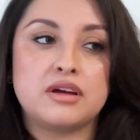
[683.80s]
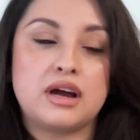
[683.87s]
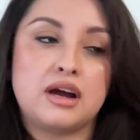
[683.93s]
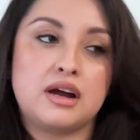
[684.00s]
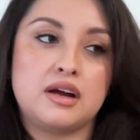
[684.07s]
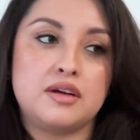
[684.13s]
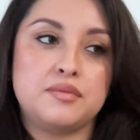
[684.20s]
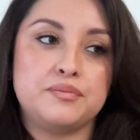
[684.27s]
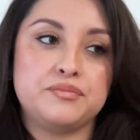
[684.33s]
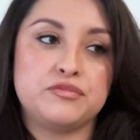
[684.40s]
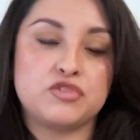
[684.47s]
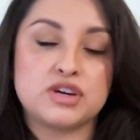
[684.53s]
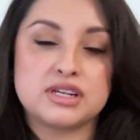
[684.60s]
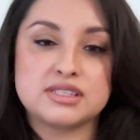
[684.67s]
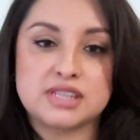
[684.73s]

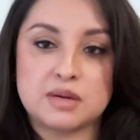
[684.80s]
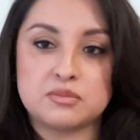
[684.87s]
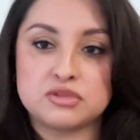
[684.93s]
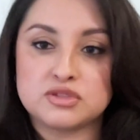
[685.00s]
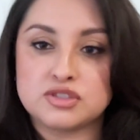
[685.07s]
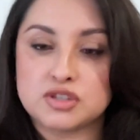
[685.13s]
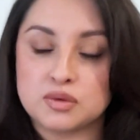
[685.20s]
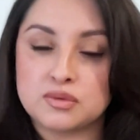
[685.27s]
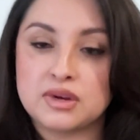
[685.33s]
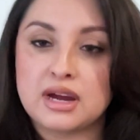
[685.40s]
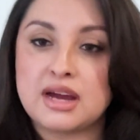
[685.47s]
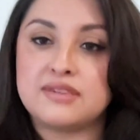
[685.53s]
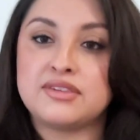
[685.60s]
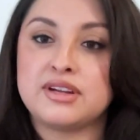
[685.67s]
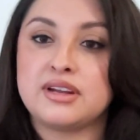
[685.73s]
for example, don't
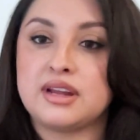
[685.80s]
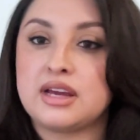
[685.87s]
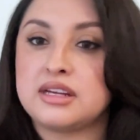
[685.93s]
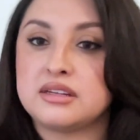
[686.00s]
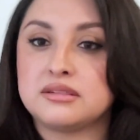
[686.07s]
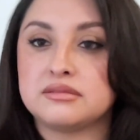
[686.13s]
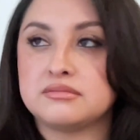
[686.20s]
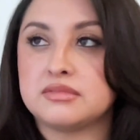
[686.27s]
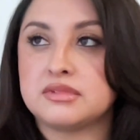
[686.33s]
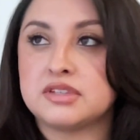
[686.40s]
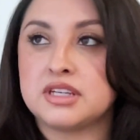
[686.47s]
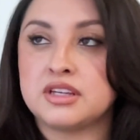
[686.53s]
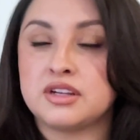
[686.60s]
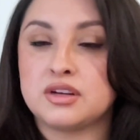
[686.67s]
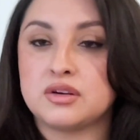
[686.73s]
have
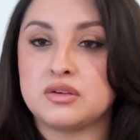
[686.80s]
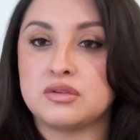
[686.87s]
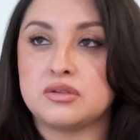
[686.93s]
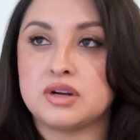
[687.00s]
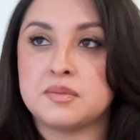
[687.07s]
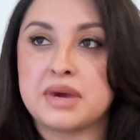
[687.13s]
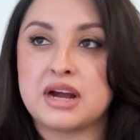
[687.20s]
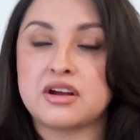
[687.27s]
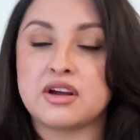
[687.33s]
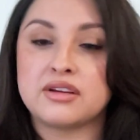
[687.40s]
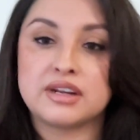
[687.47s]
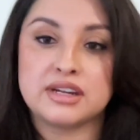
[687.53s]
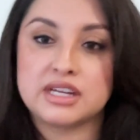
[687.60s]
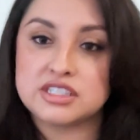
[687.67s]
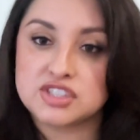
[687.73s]
a
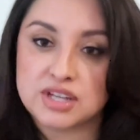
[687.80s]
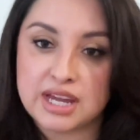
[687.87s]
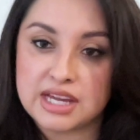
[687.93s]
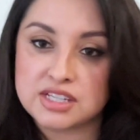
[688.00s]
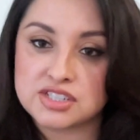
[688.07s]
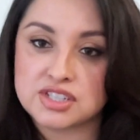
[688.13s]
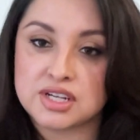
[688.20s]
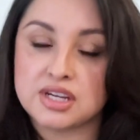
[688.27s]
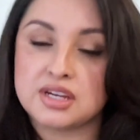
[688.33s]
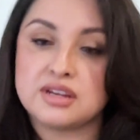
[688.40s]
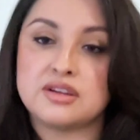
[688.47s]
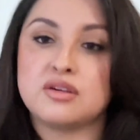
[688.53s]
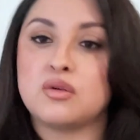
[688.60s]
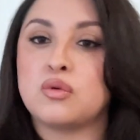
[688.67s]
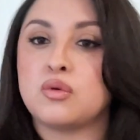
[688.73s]
background in
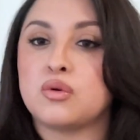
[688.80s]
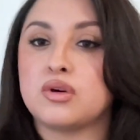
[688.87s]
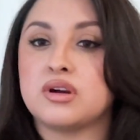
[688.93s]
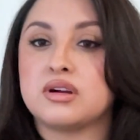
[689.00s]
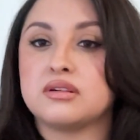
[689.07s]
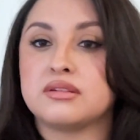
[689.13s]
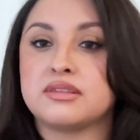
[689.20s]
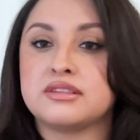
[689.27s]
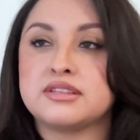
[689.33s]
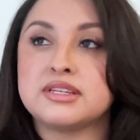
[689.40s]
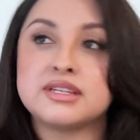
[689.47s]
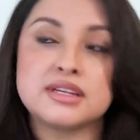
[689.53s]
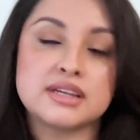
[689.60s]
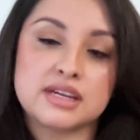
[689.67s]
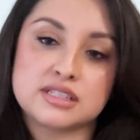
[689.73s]
education or
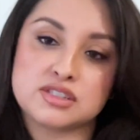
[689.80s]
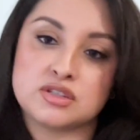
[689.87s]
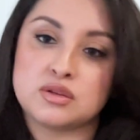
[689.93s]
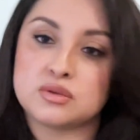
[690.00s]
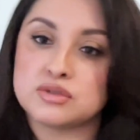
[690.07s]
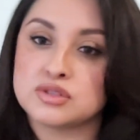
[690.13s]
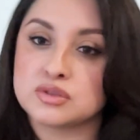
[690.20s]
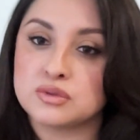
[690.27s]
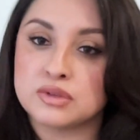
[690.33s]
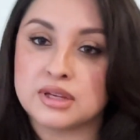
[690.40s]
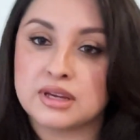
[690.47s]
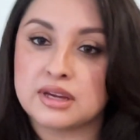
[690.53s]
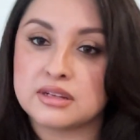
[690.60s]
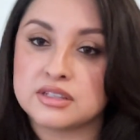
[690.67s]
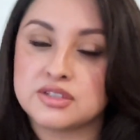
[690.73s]
didn't get to go to school
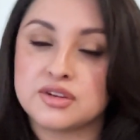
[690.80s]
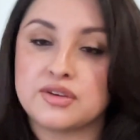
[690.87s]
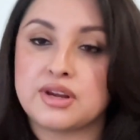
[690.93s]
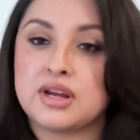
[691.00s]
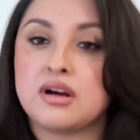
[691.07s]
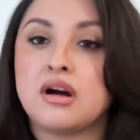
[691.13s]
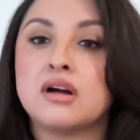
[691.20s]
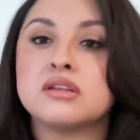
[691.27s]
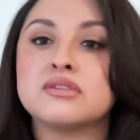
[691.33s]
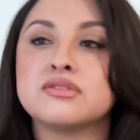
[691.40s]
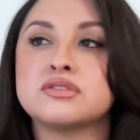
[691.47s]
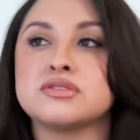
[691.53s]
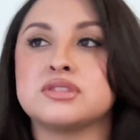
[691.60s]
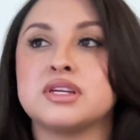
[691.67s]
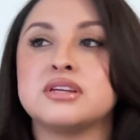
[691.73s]
and get a degree, all of
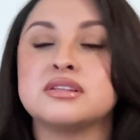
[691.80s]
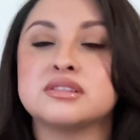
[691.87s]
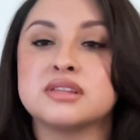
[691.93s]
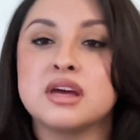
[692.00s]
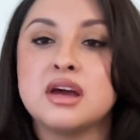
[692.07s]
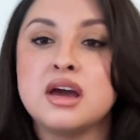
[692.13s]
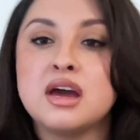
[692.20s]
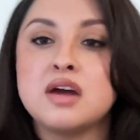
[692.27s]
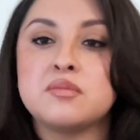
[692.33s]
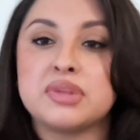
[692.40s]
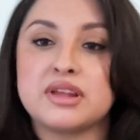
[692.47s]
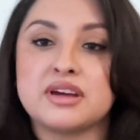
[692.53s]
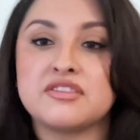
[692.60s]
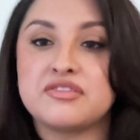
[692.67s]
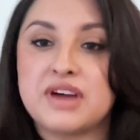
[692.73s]
those things
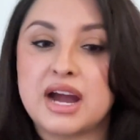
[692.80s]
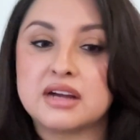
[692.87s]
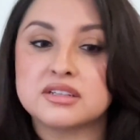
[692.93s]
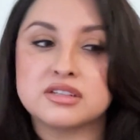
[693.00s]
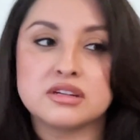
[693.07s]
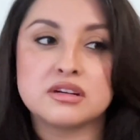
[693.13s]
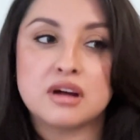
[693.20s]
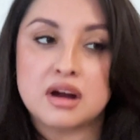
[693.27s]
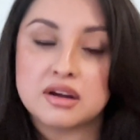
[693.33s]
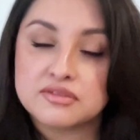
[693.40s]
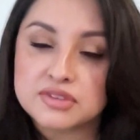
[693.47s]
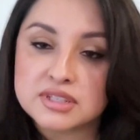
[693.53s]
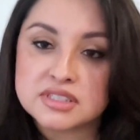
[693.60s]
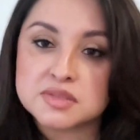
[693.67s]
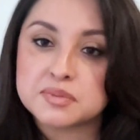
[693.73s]
play a factor.
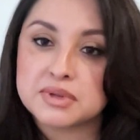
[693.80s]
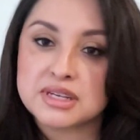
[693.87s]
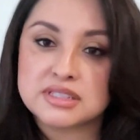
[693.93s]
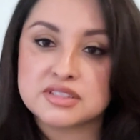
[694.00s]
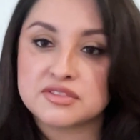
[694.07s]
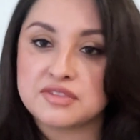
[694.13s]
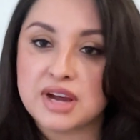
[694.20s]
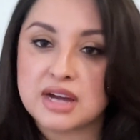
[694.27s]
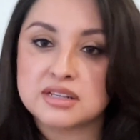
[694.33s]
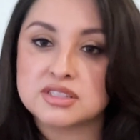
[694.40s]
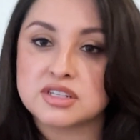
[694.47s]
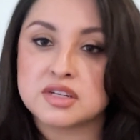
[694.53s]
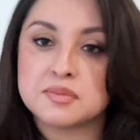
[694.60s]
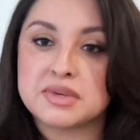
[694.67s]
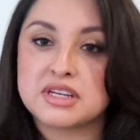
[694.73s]
Confidence plays a
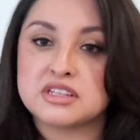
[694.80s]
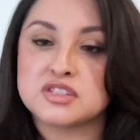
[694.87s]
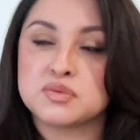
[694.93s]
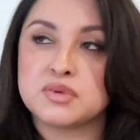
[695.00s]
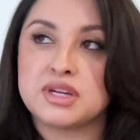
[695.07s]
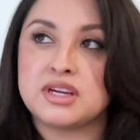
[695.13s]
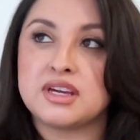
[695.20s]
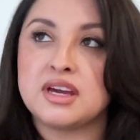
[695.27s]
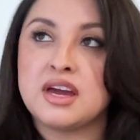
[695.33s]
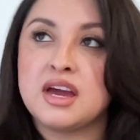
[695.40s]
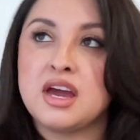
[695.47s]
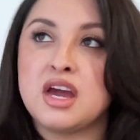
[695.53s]
factor, because we